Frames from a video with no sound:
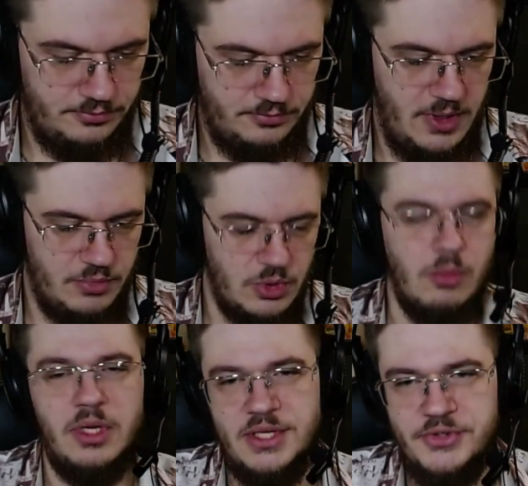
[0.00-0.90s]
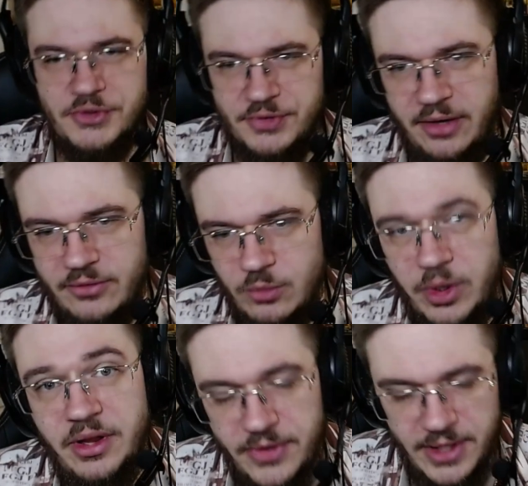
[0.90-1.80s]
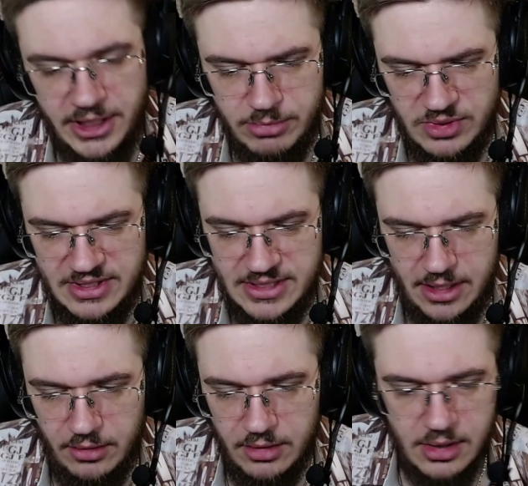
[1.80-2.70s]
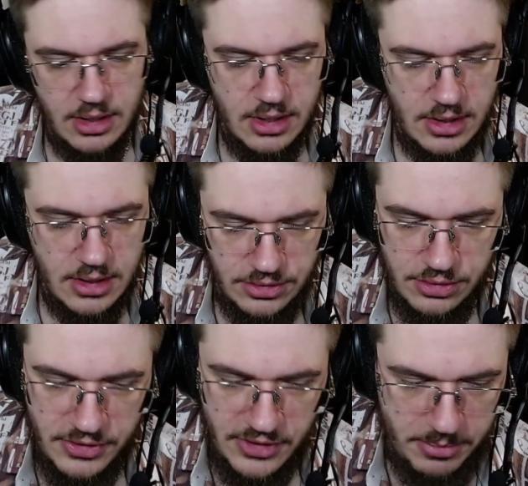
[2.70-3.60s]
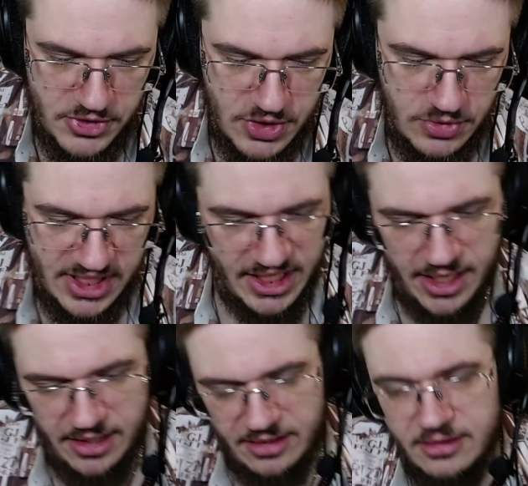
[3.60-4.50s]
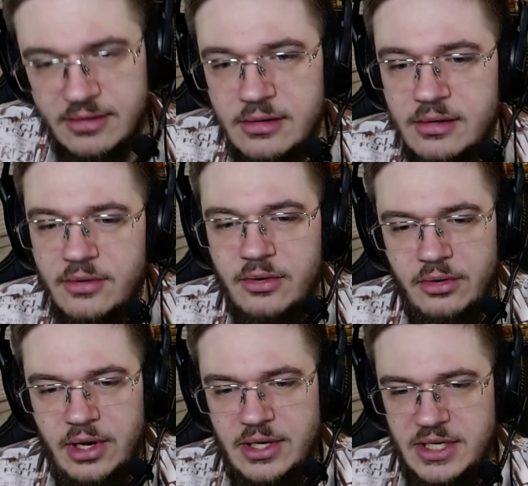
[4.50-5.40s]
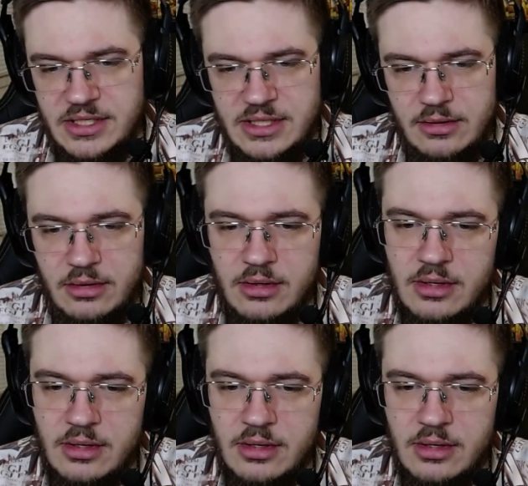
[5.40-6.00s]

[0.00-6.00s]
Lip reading: and probably he survived. When I think about it now, during the episode, I kind of thought that he's done.